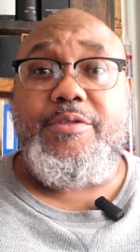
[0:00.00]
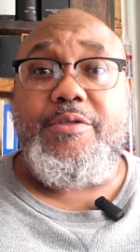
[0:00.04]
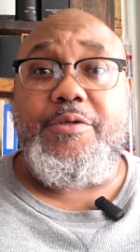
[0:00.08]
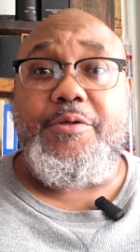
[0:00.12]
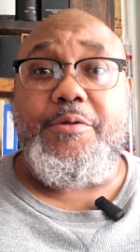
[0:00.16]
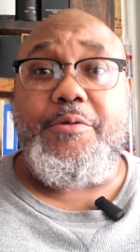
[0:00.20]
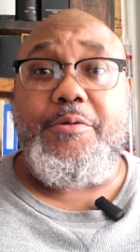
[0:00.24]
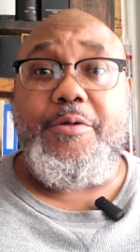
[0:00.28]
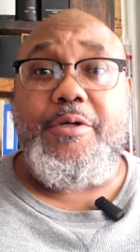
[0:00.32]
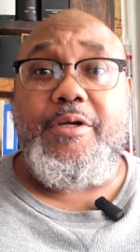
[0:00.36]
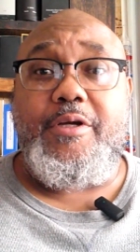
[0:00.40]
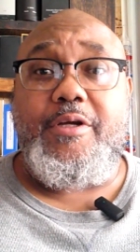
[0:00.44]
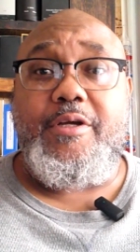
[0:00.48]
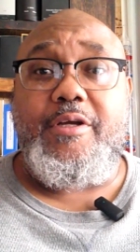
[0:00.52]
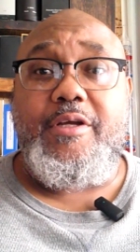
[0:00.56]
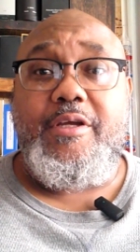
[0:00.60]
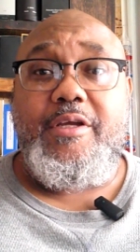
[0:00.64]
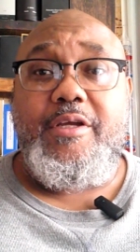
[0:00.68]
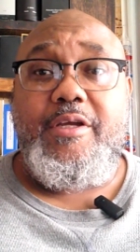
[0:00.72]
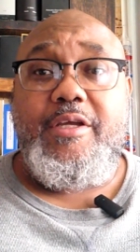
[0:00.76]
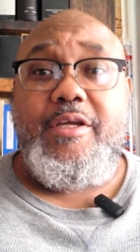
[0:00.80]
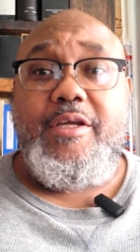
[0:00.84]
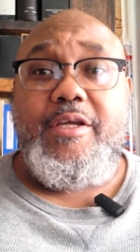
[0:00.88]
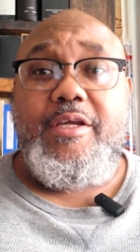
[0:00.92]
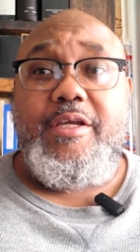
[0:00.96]
So,
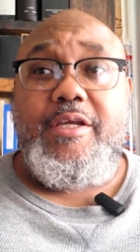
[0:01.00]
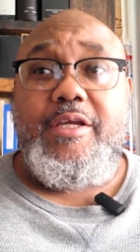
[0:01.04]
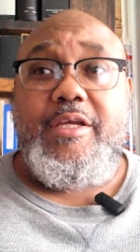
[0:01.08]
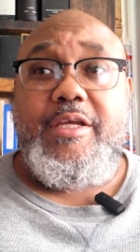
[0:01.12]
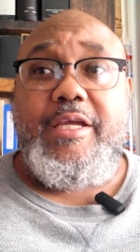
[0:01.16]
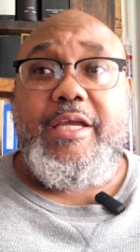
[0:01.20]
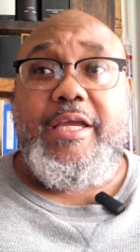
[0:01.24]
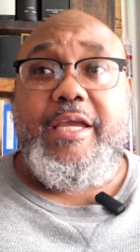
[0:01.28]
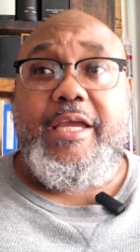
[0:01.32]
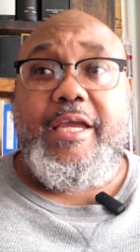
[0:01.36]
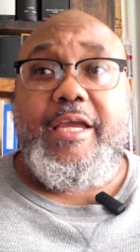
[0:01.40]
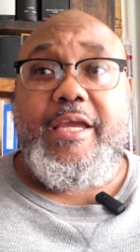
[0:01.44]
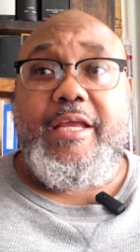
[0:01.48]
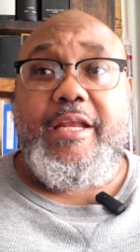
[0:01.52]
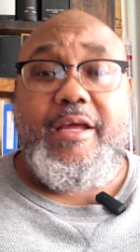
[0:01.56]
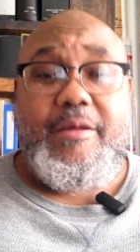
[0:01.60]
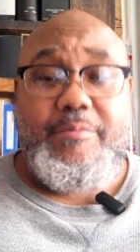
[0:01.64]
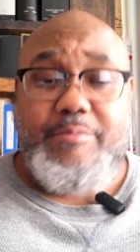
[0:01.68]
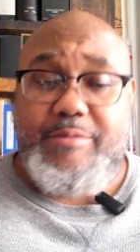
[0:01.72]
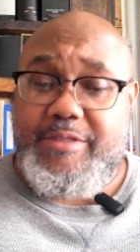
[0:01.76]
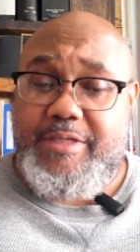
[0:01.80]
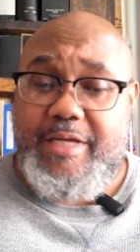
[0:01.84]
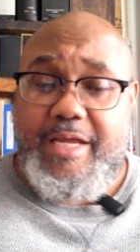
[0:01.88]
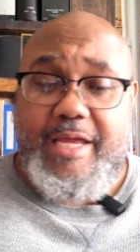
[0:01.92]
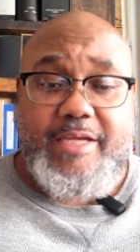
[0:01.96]
uh,
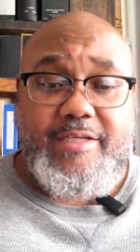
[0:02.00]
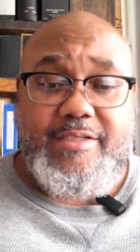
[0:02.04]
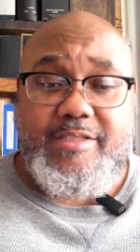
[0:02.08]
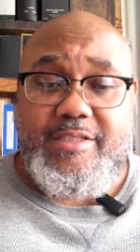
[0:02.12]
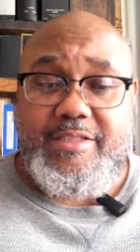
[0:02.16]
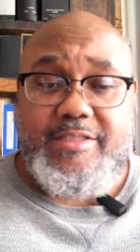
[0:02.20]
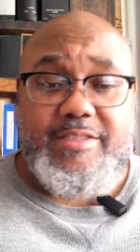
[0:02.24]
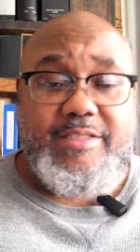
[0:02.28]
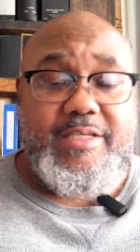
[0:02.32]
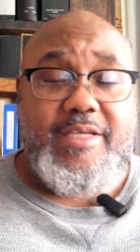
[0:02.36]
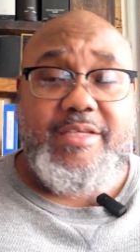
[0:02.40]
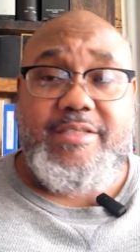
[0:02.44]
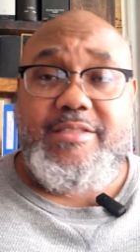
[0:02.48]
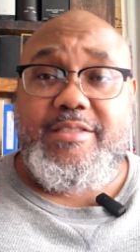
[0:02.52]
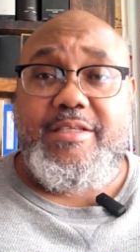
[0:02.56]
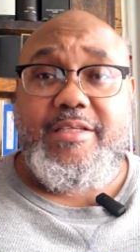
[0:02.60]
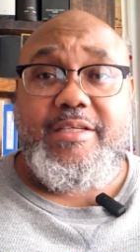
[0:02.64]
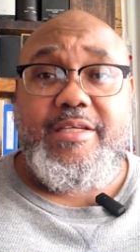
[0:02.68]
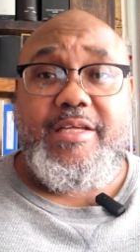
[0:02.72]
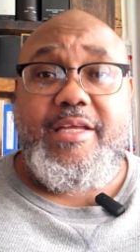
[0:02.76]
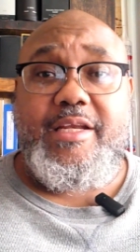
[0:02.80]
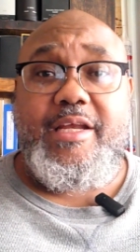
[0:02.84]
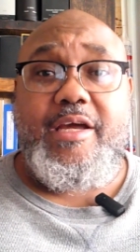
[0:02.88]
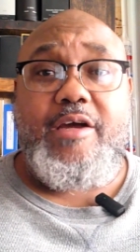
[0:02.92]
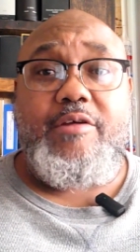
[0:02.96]
and I'm actually
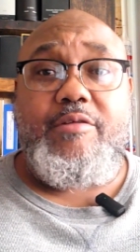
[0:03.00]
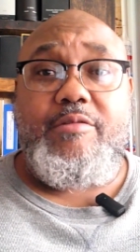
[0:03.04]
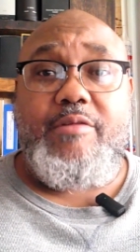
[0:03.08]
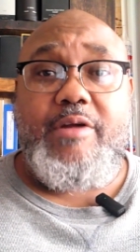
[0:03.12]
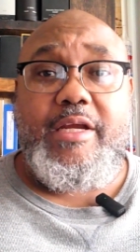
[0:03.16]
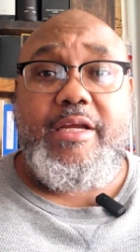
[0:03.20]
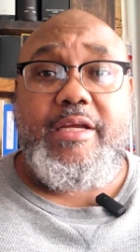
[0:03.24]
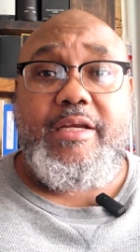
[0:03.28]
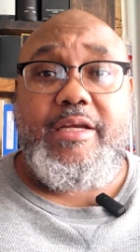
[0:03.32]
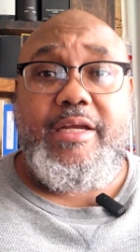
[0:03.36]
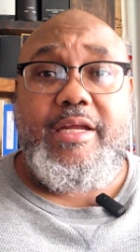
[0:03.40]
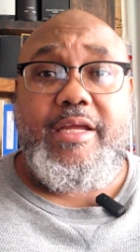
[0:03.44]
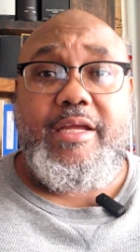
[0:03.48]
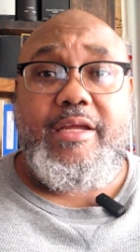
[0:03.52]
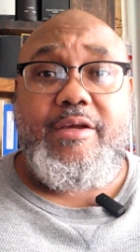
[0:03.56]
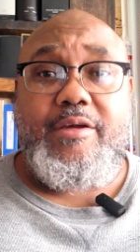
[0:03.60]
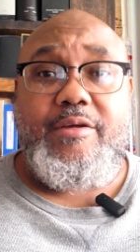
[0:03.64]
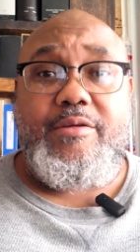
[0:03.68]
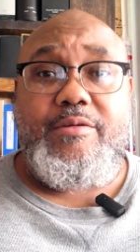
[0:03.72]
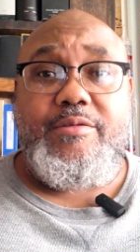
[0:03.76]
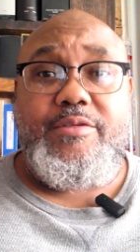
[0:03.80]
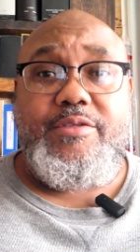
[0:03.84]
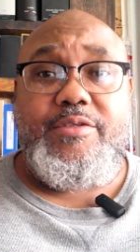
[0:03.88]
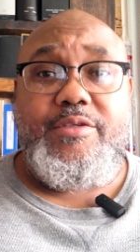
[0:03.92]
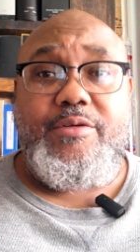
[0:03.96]
testing that out right
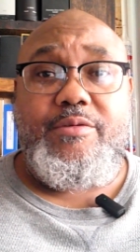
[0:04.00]
now.